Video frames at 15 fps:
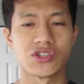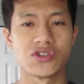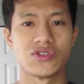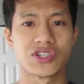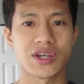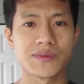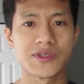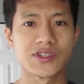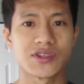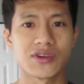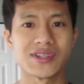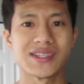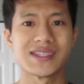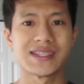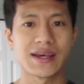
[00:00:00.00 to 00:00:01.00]
to
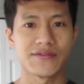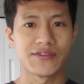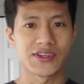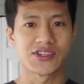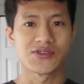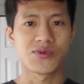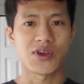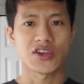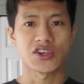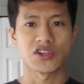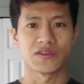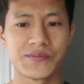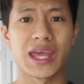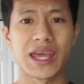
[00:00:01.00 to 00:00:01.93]
jumpstart self-expression.